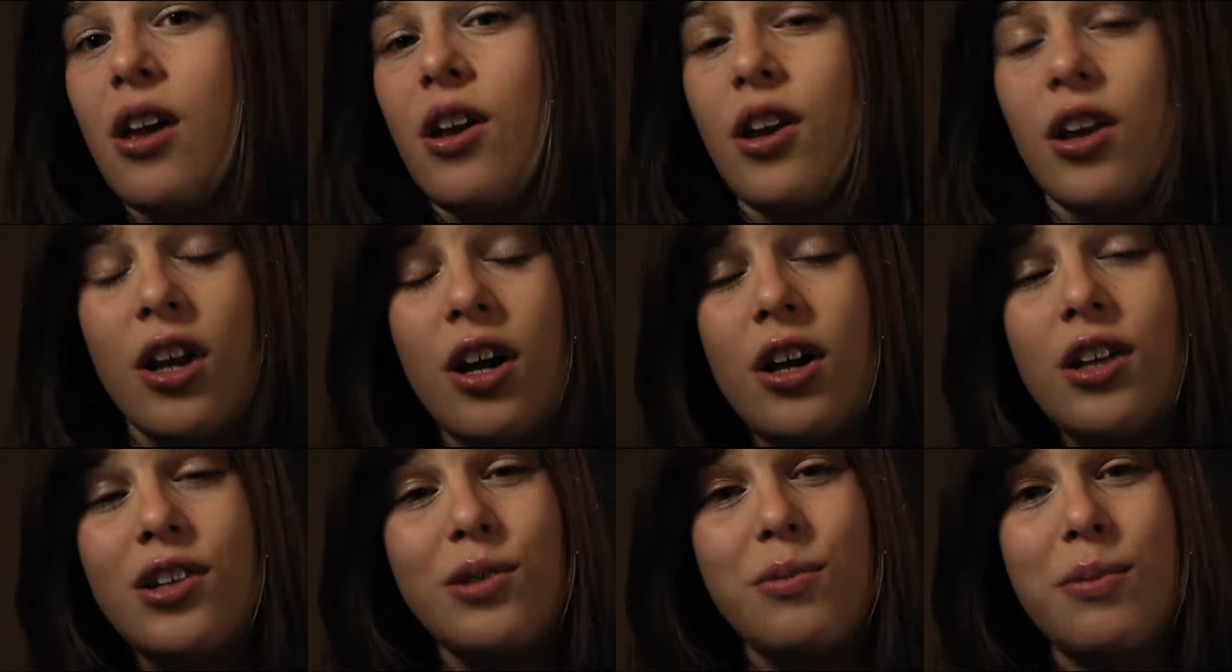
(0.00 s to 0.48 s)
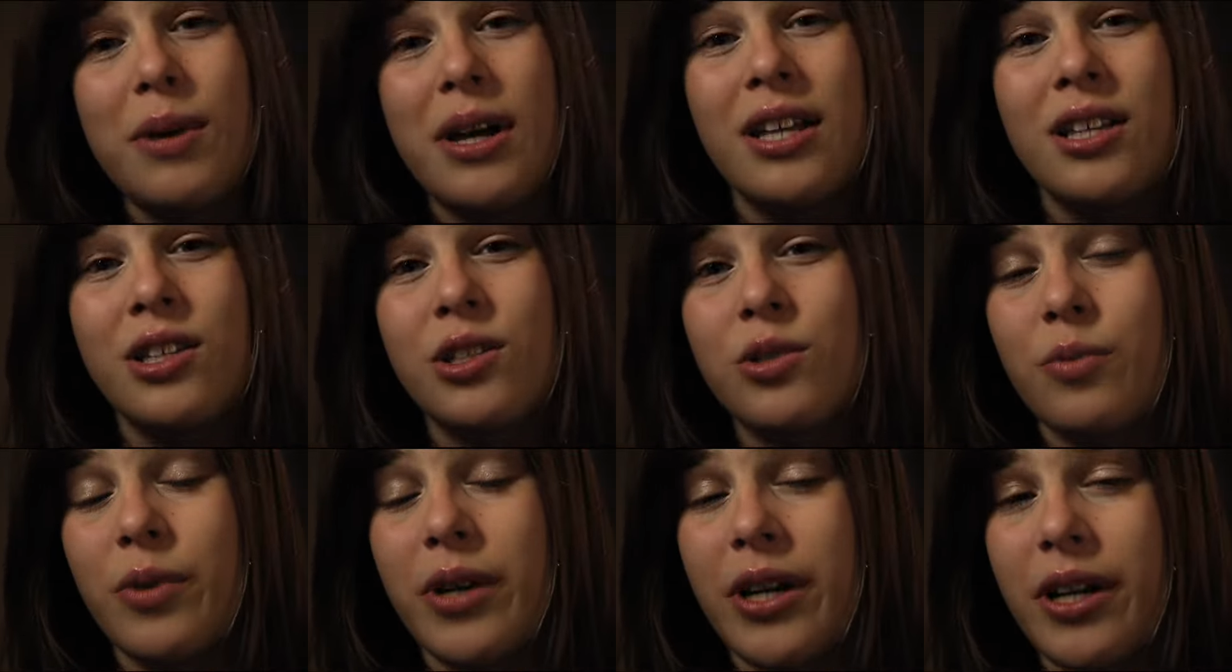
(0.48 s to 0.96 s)
It all
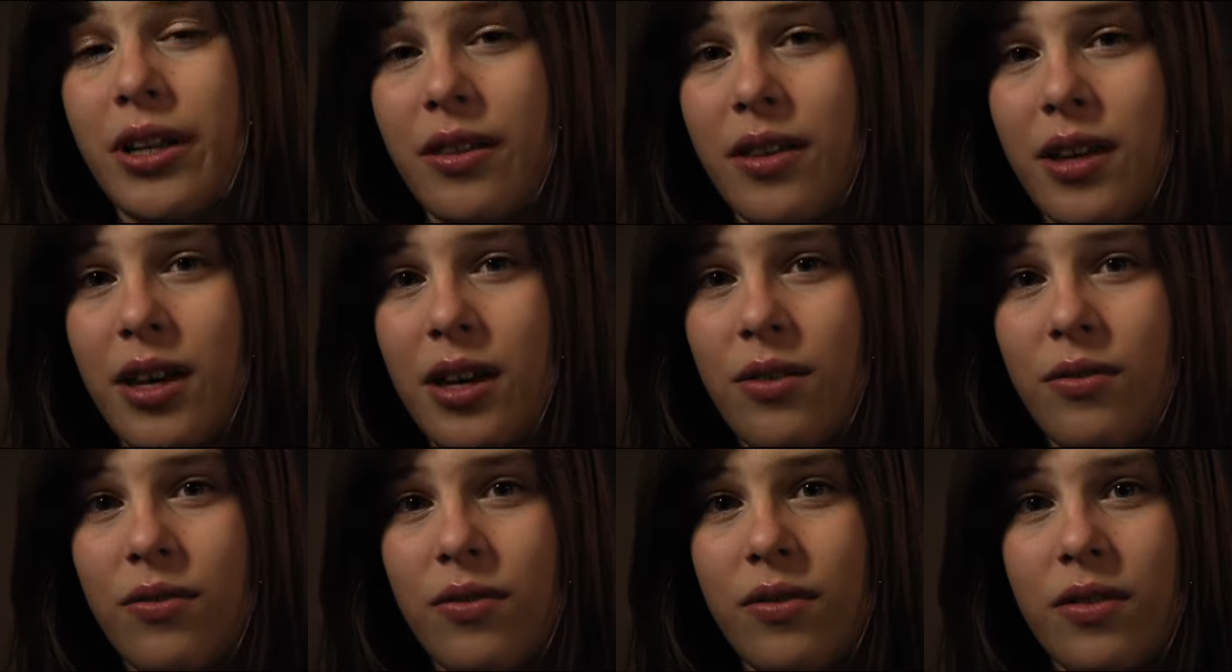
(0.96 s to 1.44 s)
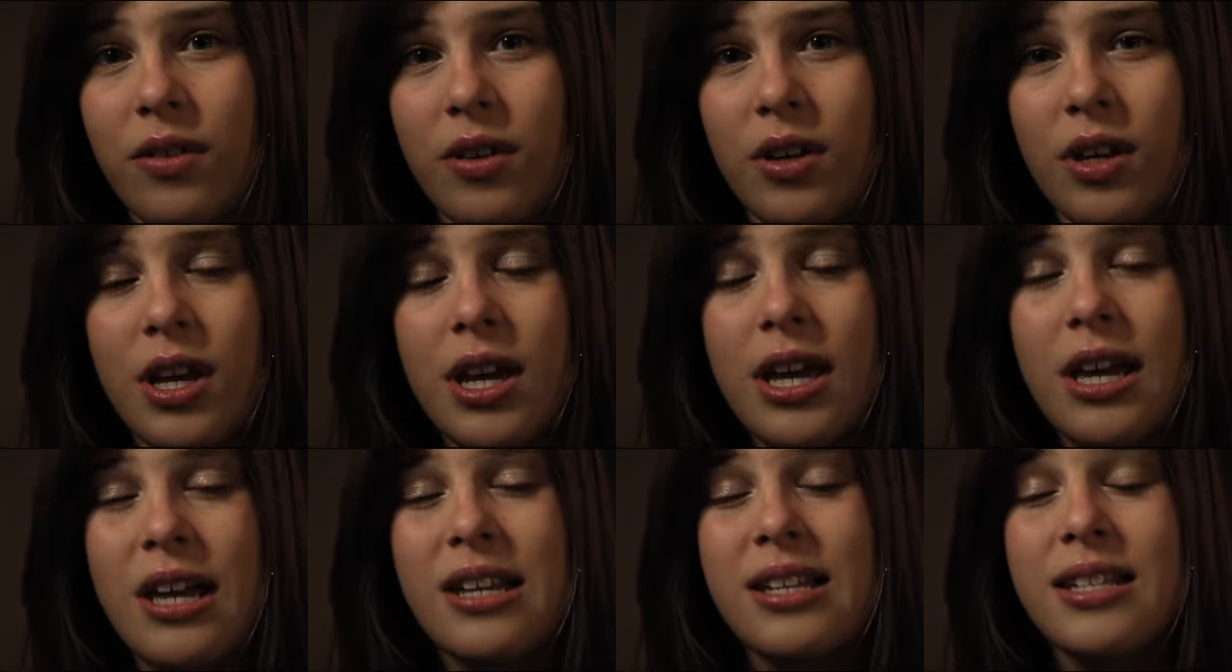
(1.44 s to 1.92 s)
depends where you live.
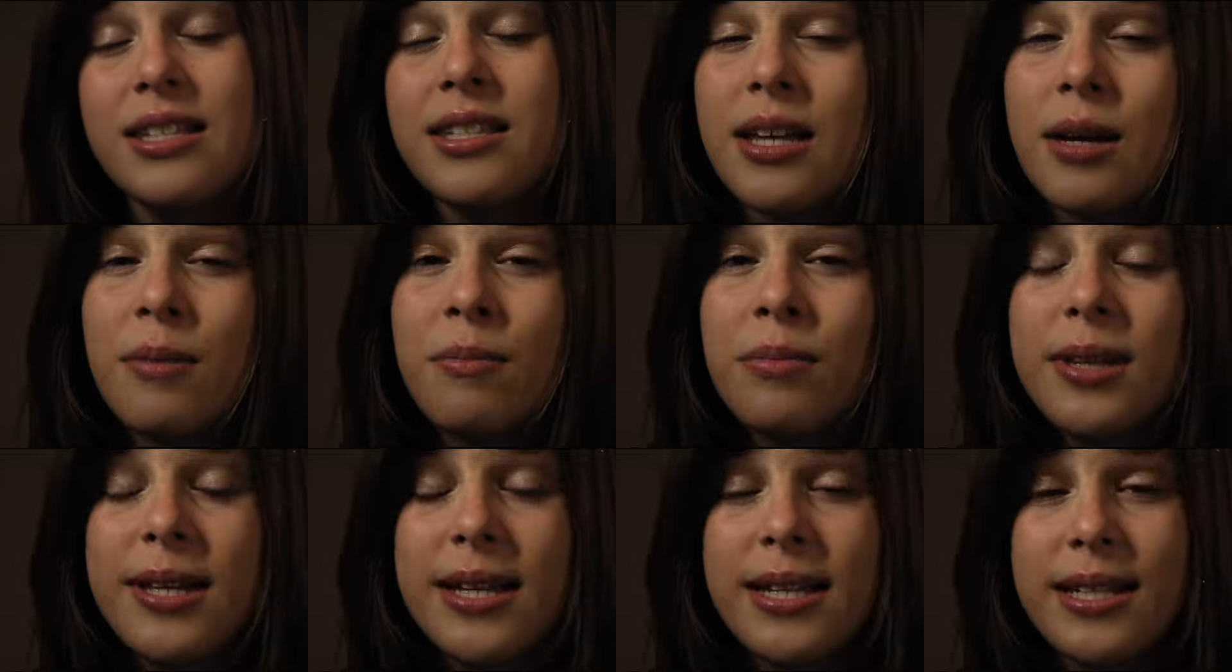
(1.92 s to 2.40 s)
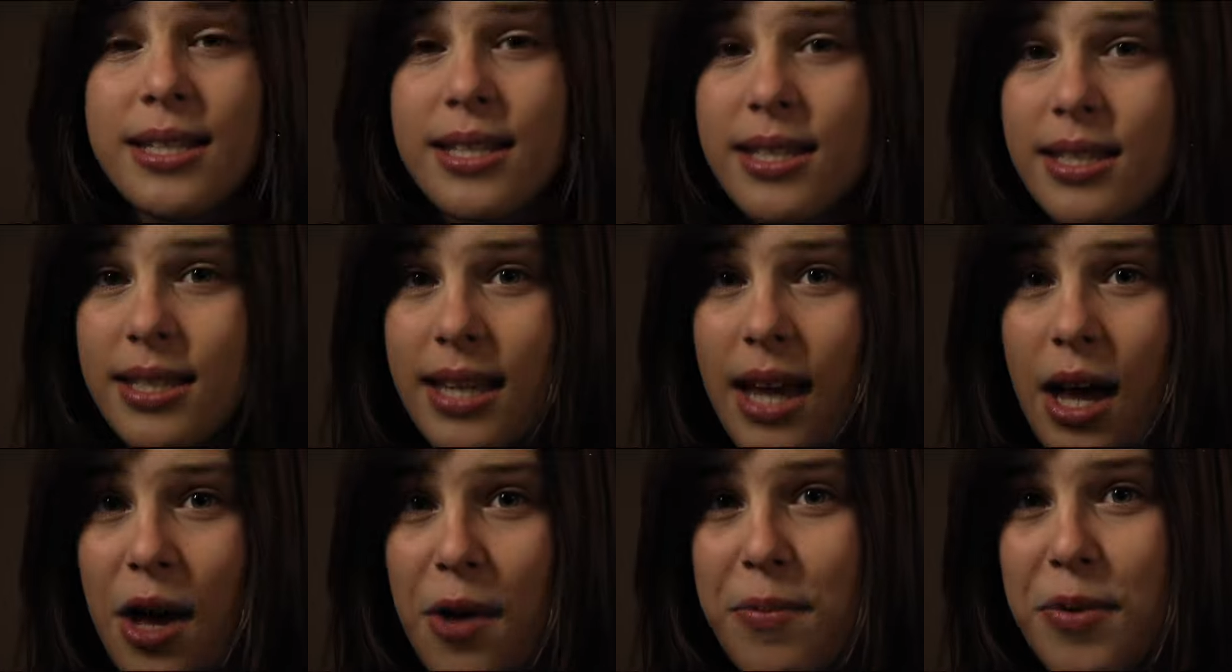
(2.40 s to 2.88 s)
Some
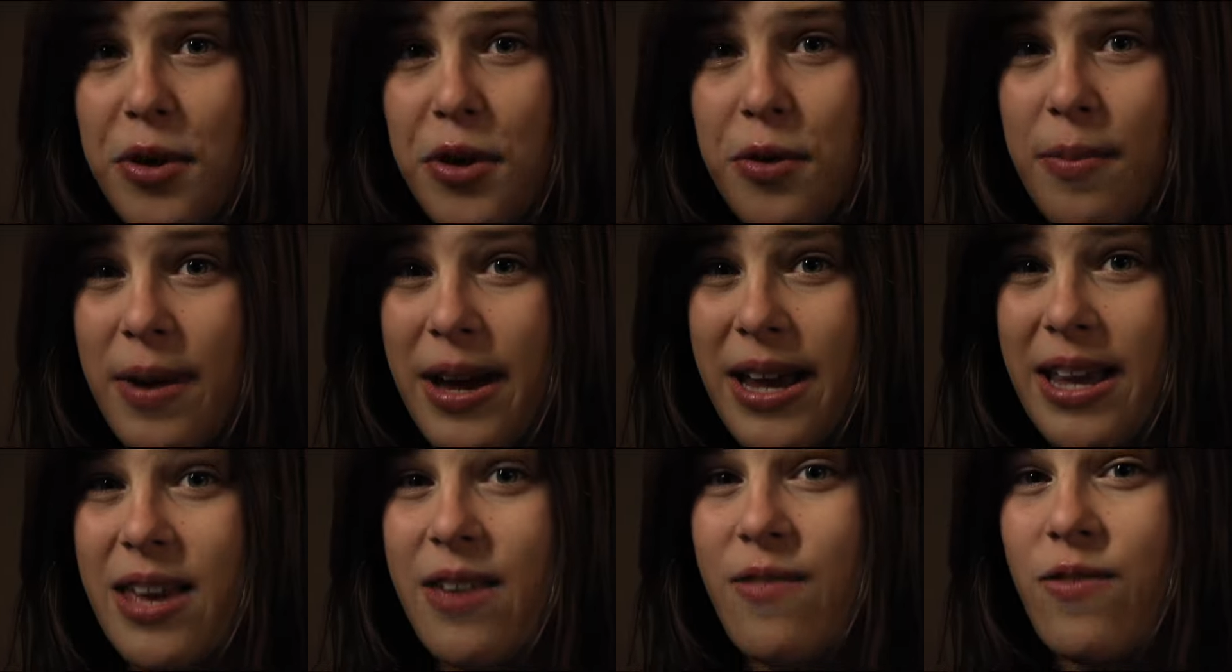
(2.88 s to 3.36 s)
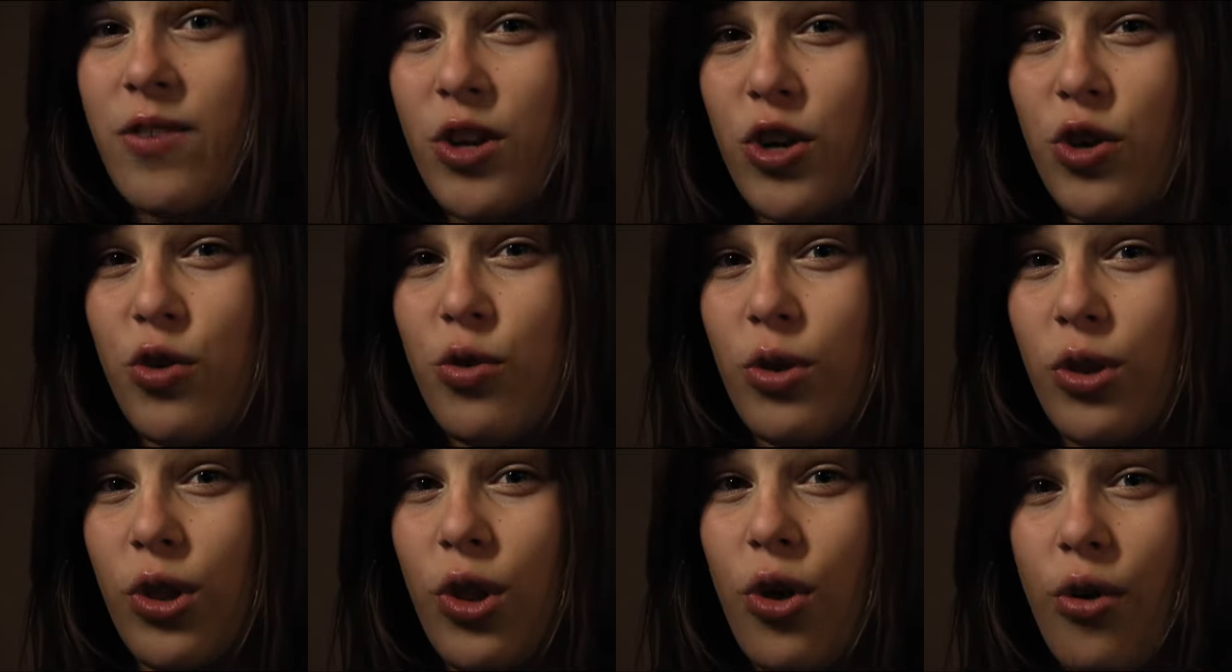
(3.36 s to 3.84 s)
places help you by giving
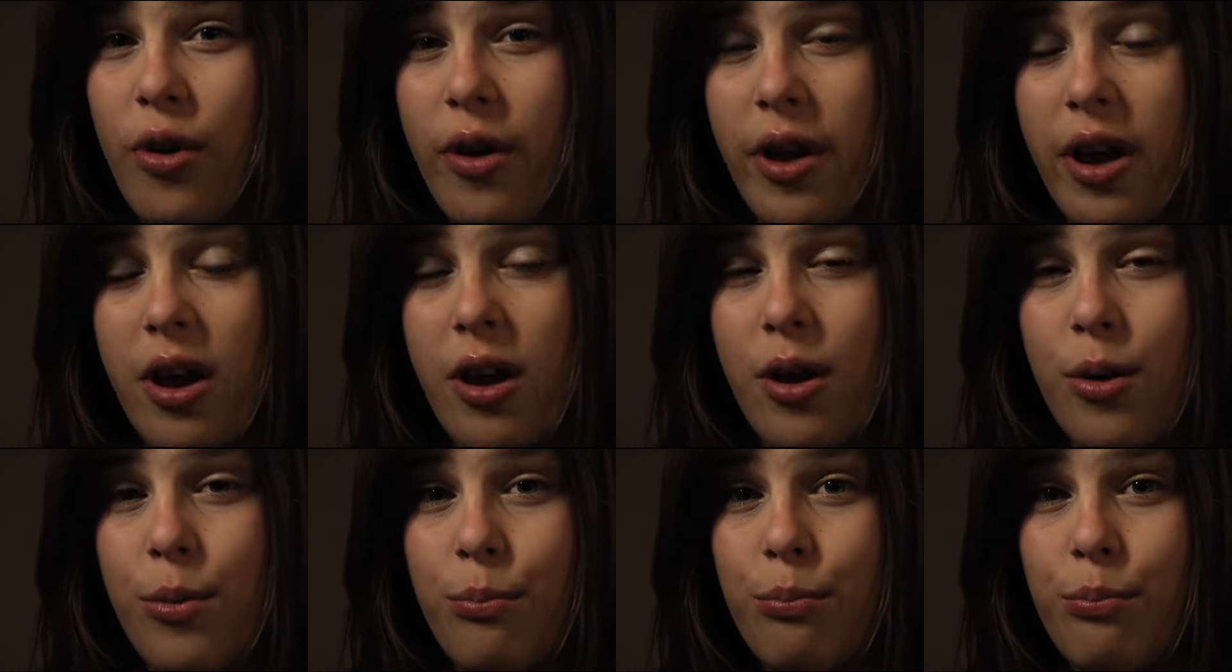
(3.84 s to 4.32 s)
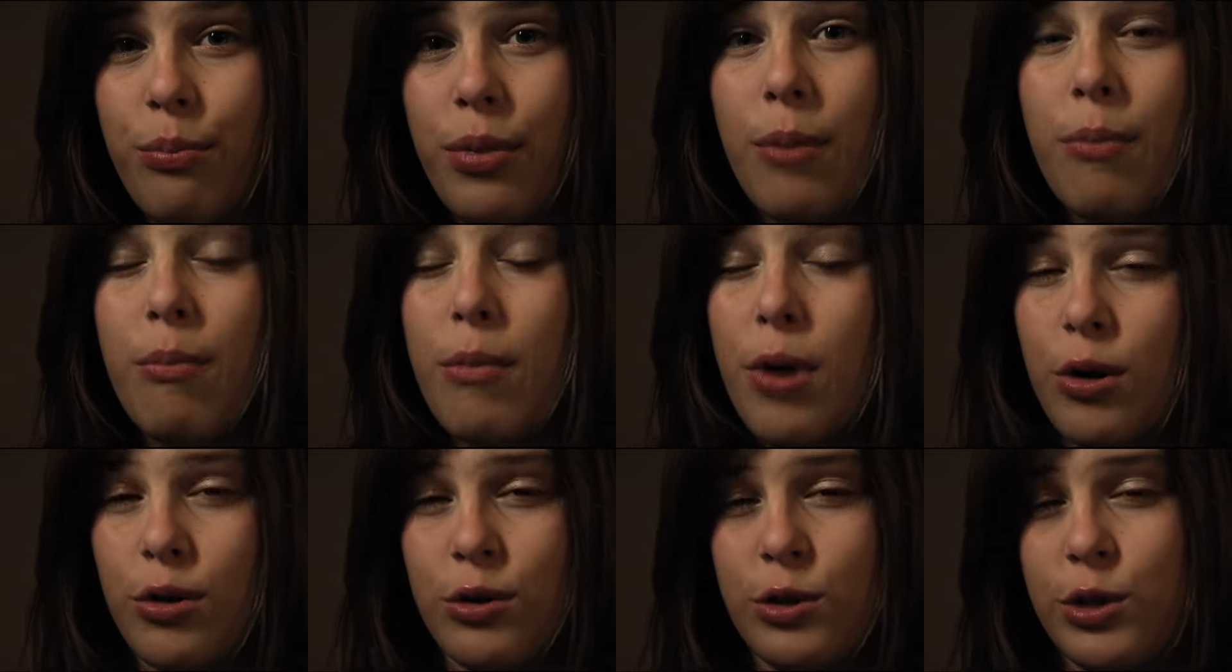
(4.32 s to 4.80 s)
you a lawyer, but
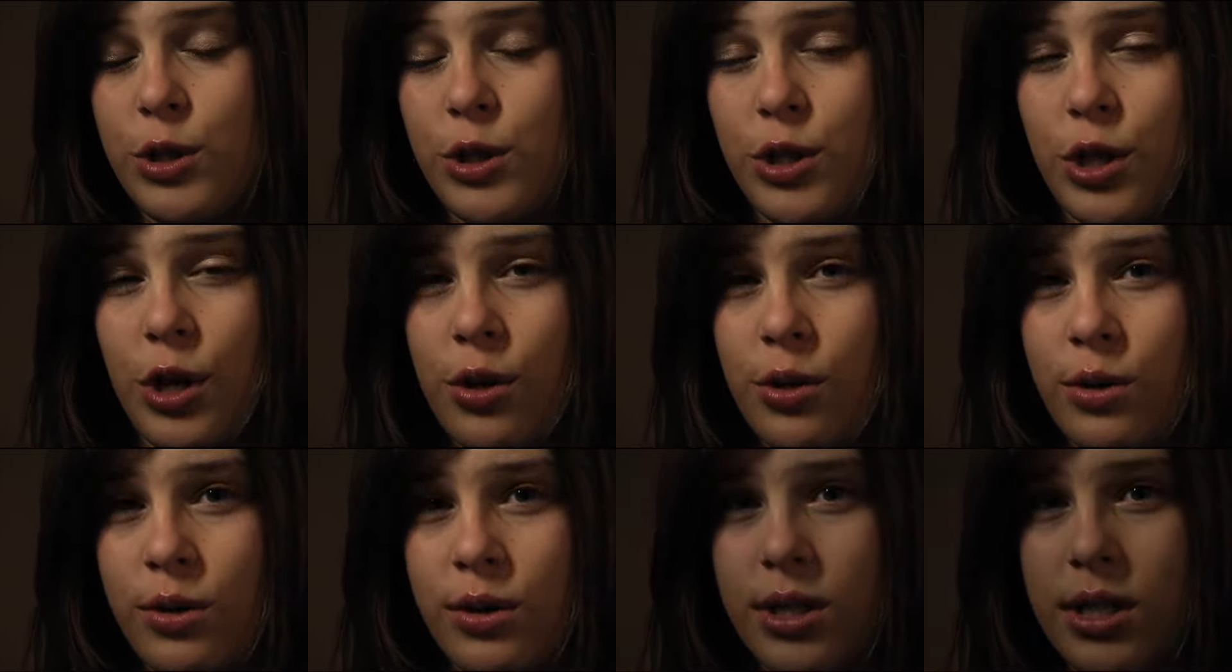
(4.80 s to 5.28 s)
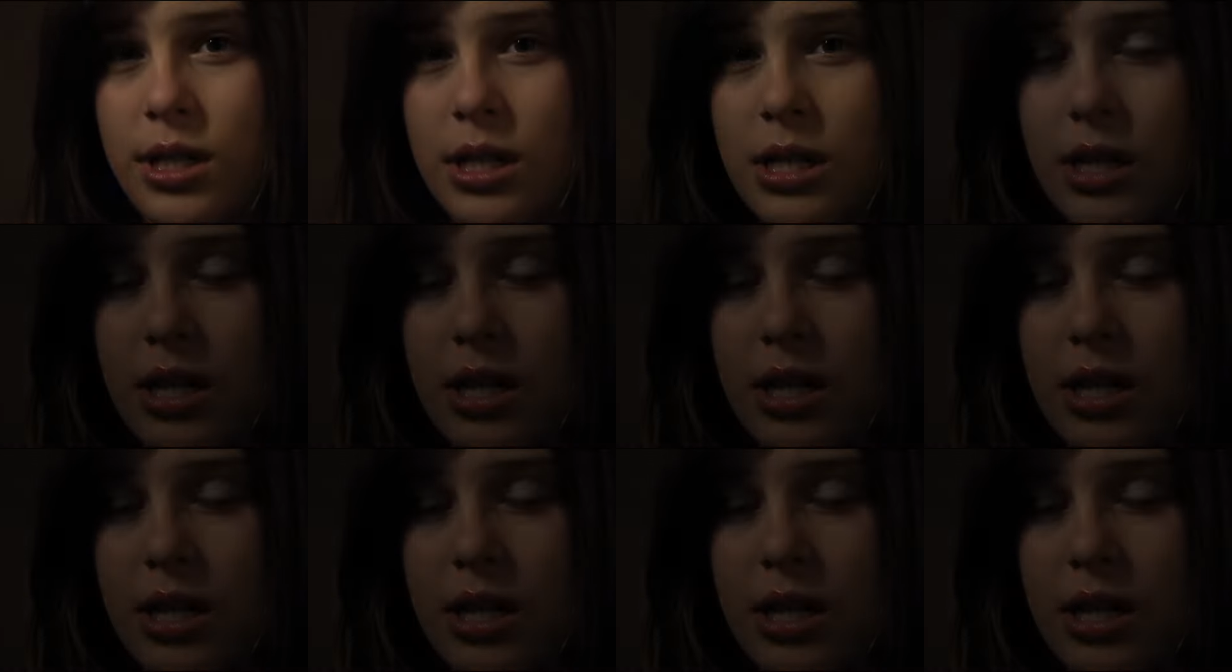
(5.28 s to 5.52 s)
most don't.